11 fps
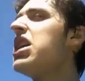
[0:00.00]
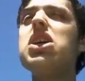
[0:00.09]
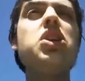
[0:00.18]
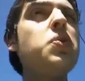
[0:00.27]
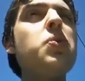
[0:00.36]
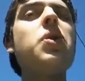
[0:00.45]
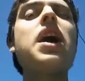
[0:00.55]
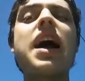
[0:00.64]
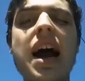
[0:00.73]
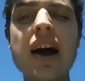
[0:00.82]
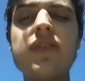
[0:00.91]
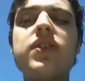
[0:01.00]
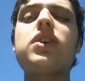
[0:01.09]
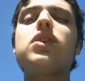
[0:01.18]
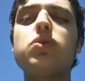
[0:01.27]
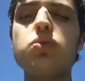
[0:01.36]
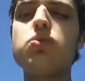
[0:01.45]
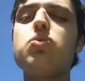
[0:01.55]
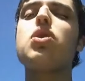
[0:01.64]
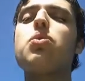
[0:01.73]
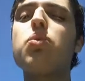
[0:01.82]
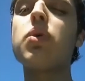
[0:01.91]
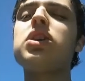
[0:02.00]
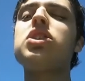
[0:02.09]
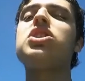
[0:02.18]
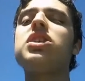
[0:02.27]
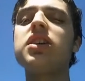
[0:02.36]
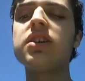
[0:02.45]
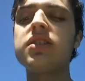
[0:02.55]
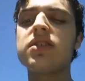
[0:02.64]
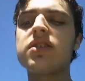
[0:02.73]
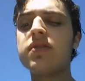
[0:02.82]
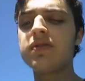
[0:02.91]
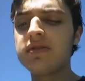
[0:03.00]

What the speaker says: You have to watch it.